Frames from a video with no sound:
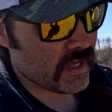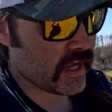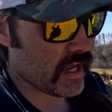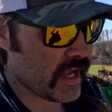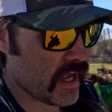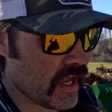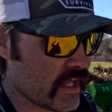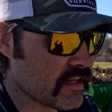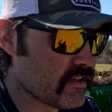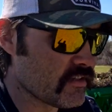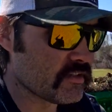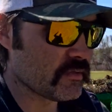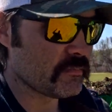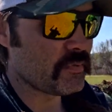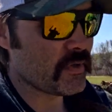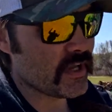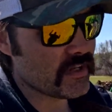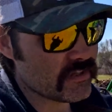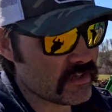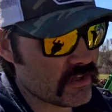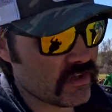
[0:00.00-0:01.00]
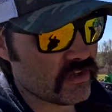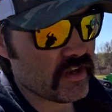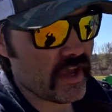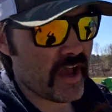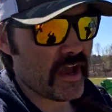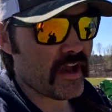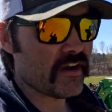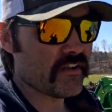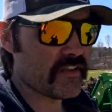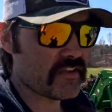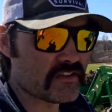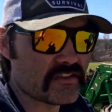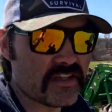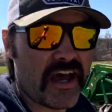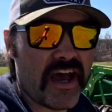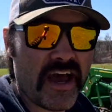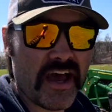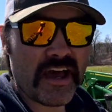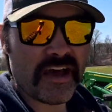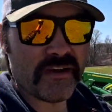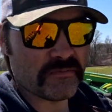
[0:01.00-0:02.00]
And depending on how the
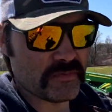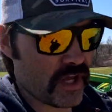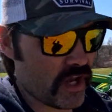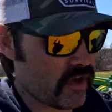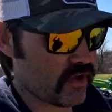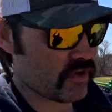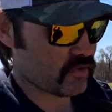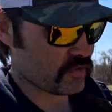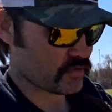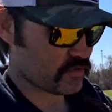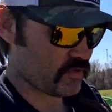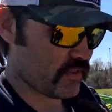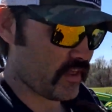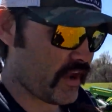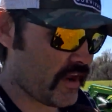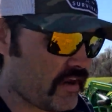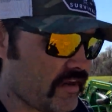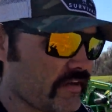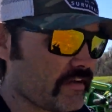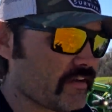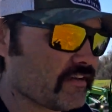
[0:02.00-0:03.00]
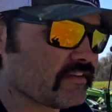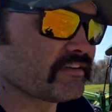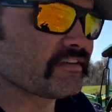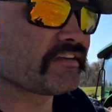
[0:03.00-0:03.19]
time goes there,